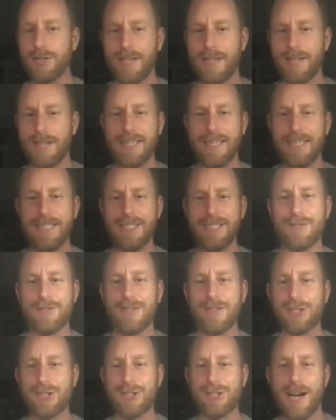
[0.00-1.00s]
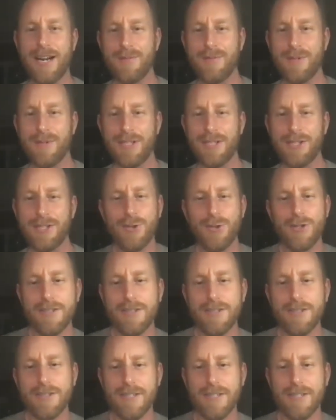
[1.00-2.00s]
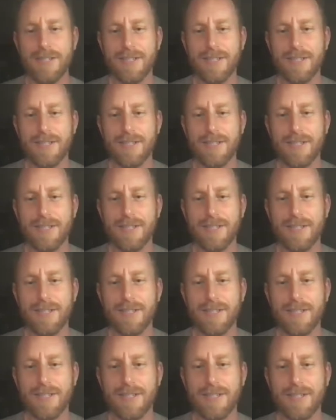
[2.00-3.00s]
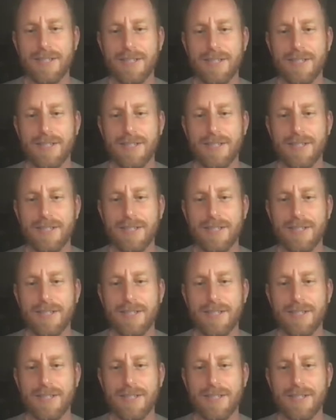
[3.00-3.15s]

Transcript: like each of us trying to be cuter than the other.